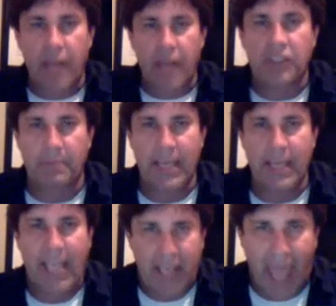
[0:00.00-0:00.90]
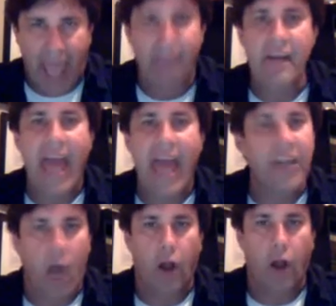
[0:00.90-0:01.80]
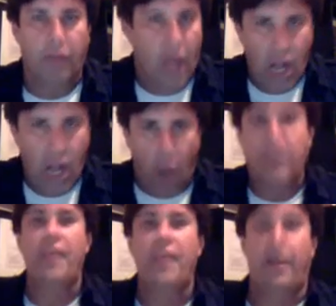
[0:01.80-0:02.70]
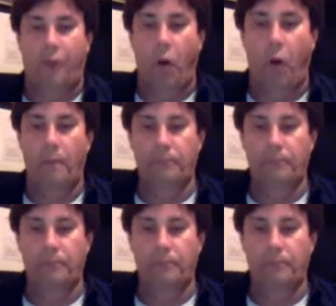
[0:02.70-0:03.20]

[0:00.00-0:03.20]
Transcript: unto me in heaven and in earth. Go ye therefore."